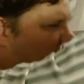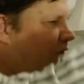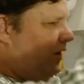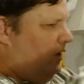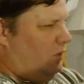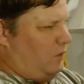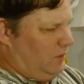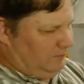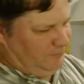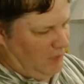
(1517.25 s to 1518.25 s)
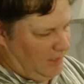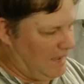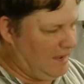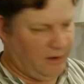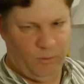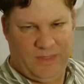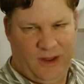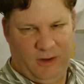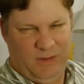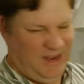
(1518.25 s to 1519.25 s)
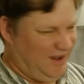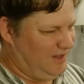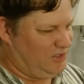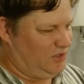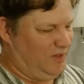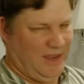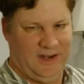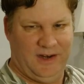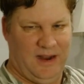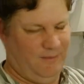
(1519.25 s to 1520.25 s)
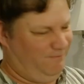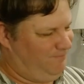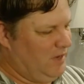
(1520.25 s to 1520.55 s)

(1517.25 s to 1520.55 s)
Although again, without it being insulated, I